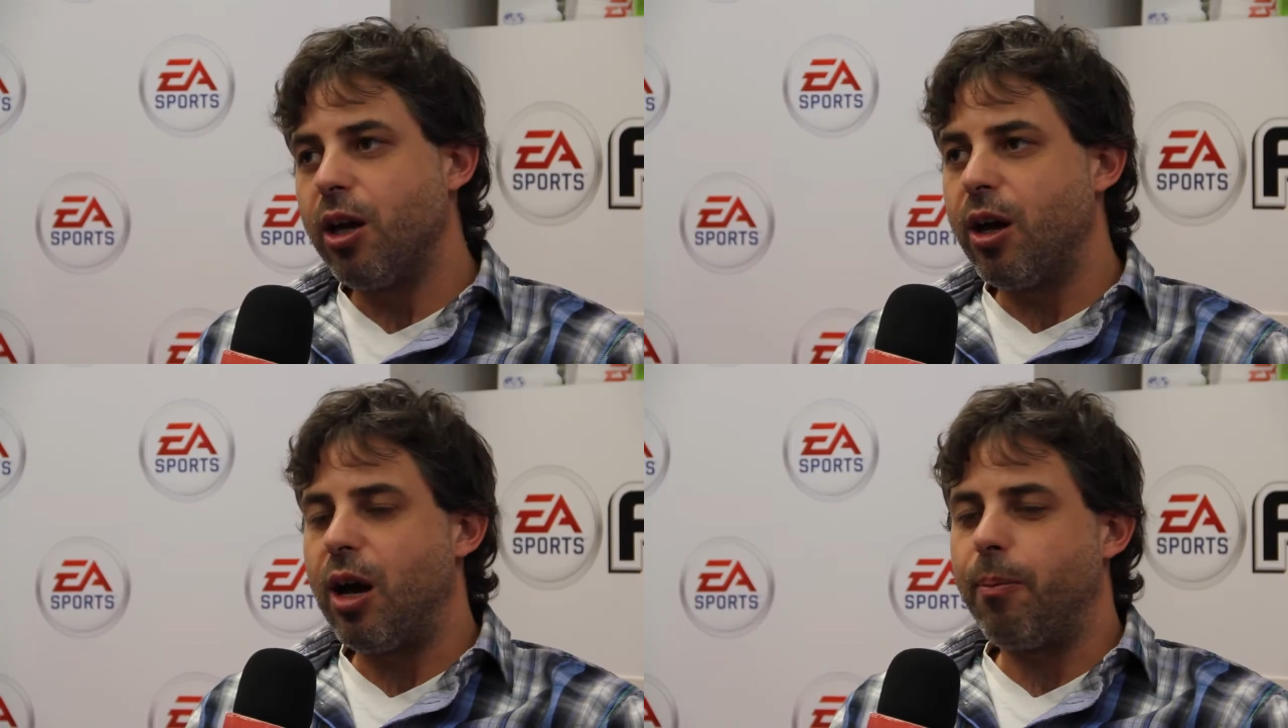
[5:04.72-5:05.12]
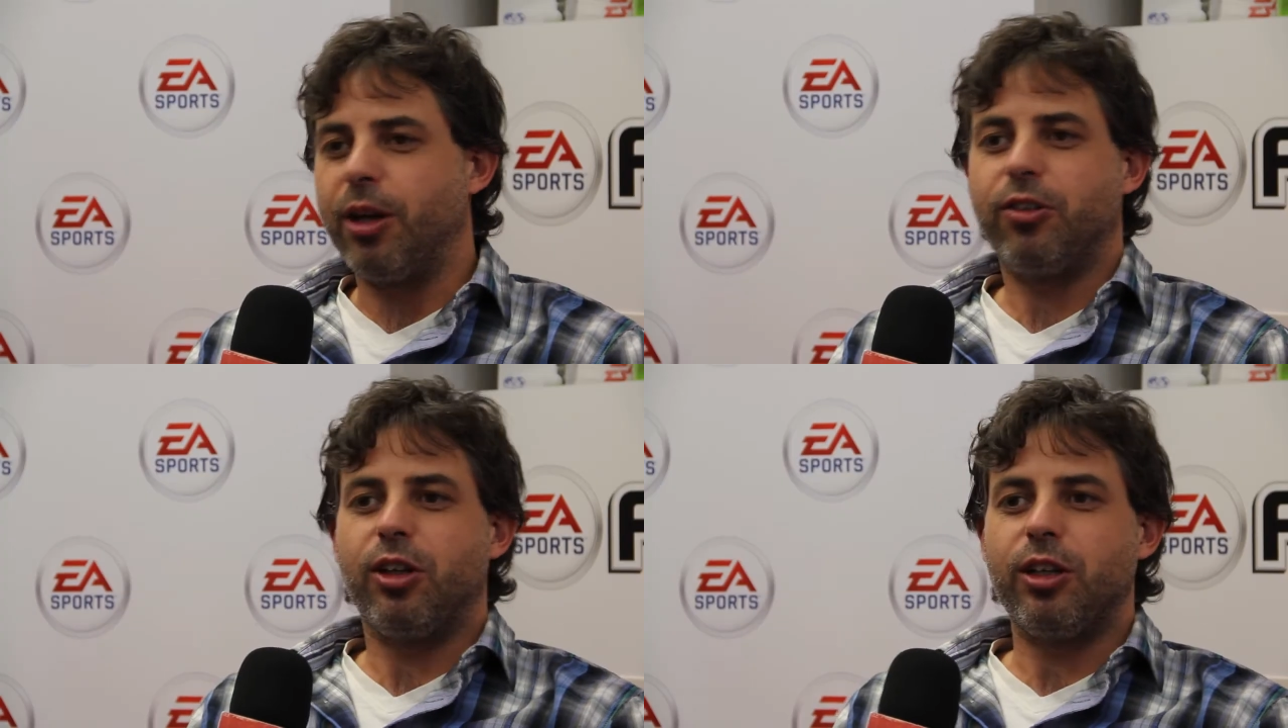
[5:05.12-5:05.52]

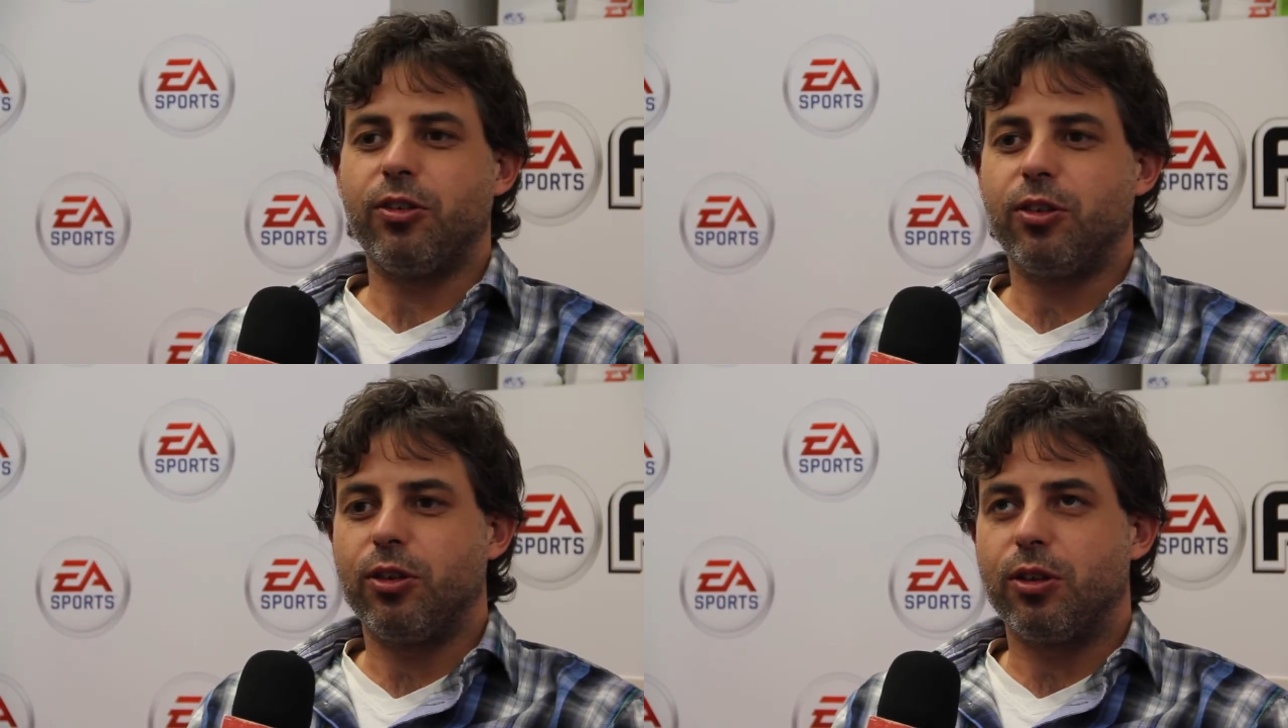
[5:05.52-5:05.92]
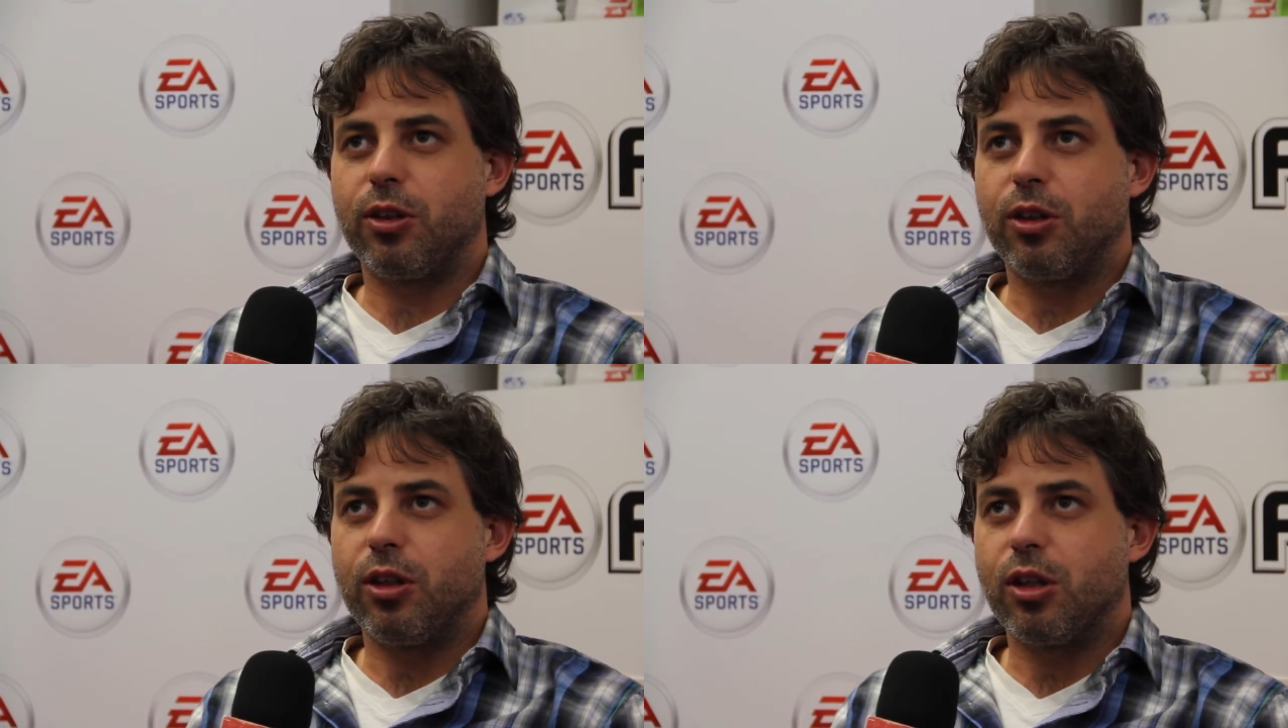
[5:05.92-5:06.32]
but it's
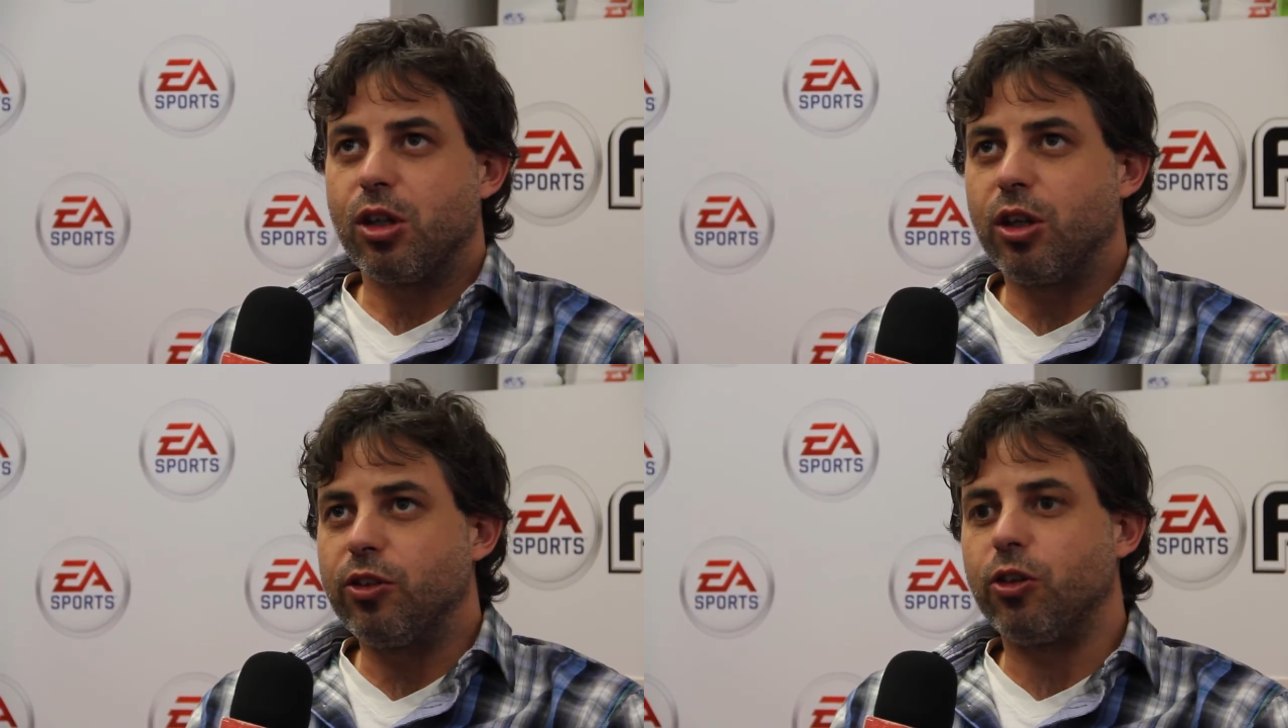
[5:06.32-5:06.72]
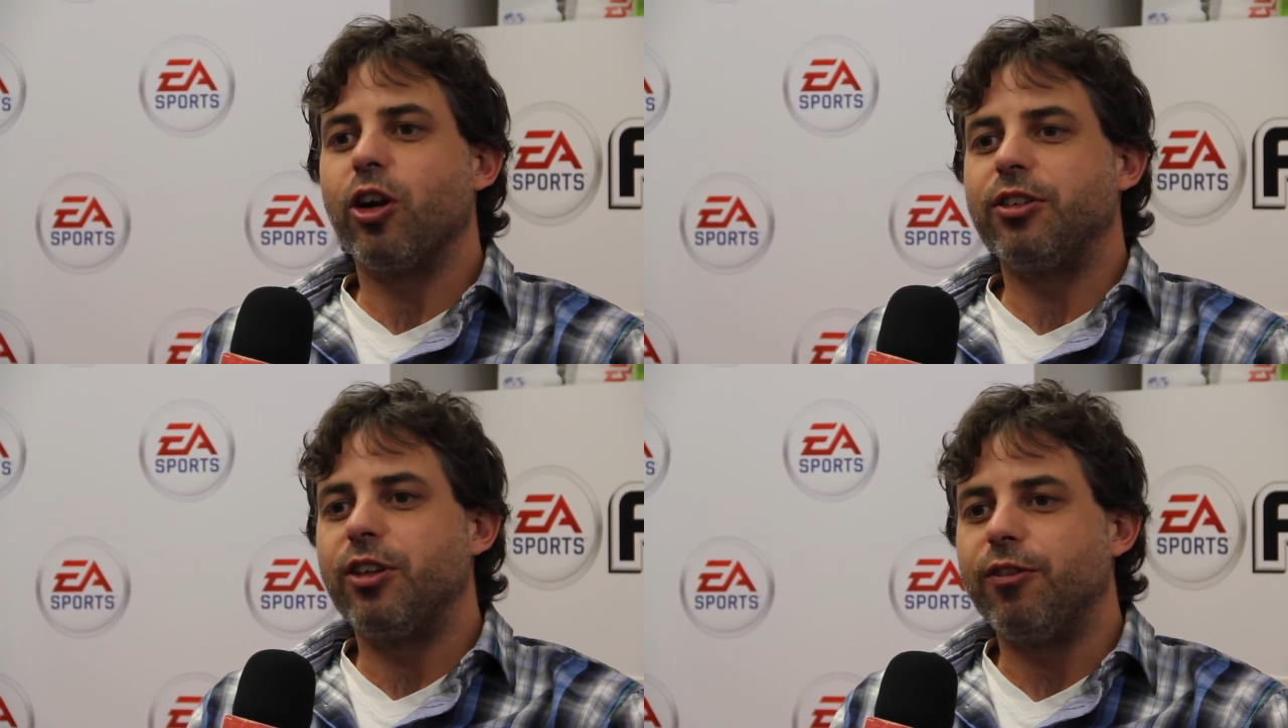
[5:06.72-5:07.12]

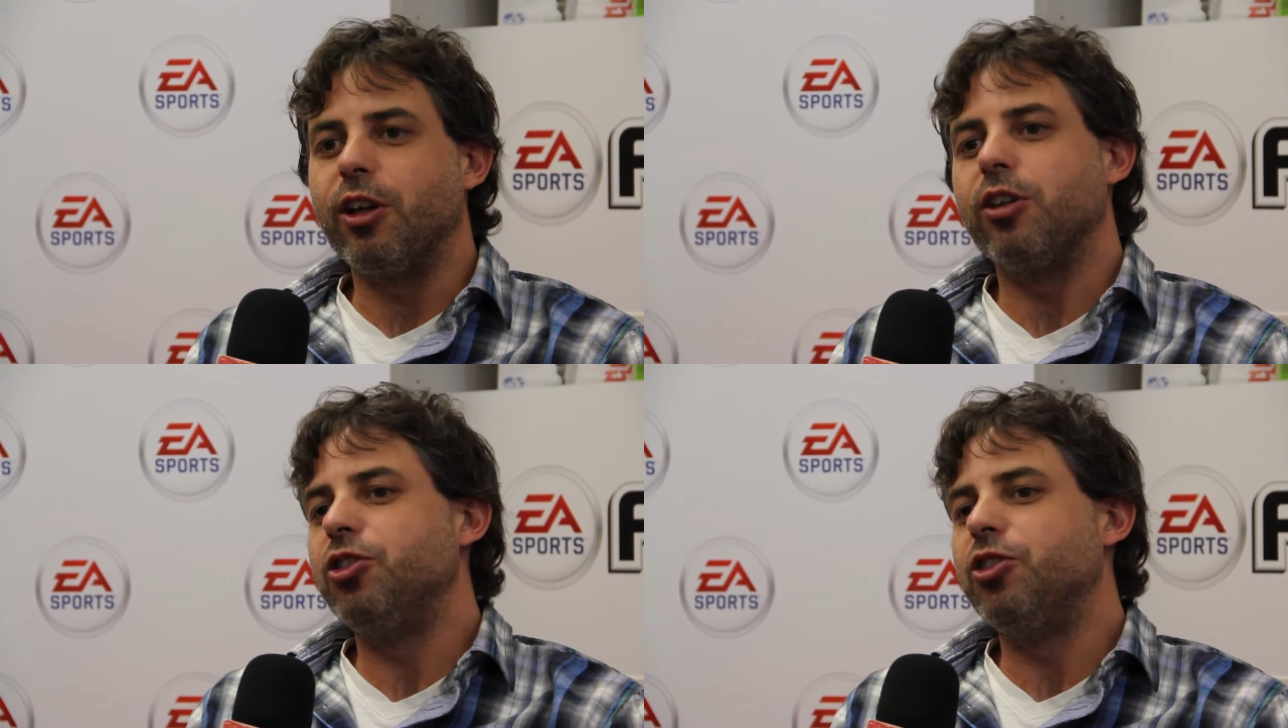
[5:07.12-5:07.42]
not as difficult.